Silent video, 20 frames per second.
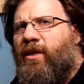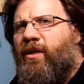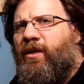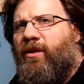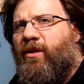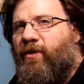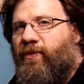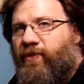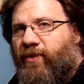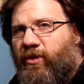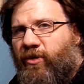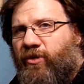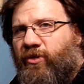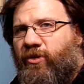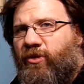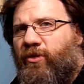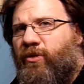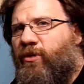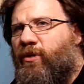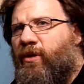the
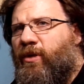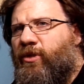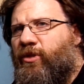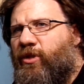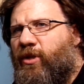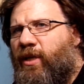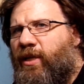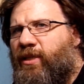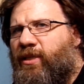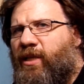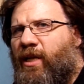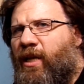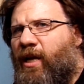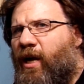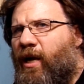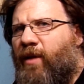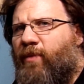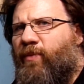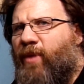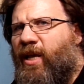future, should I say,
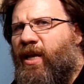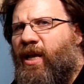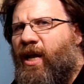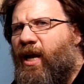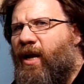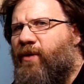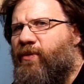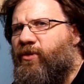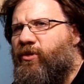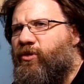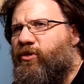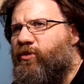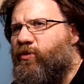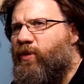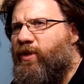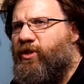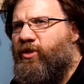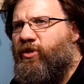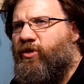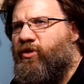I may have to
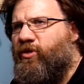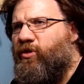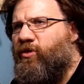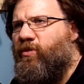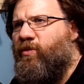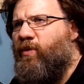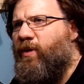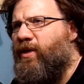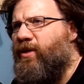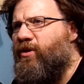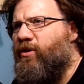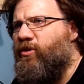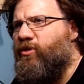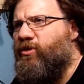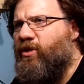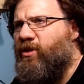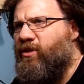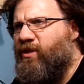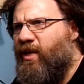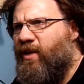switch to
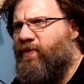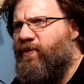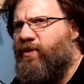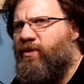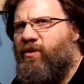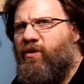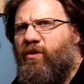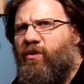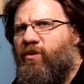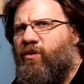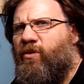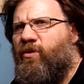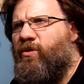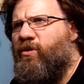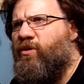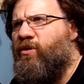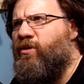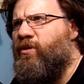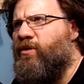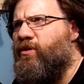Windows 11
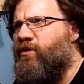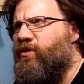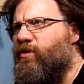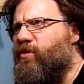or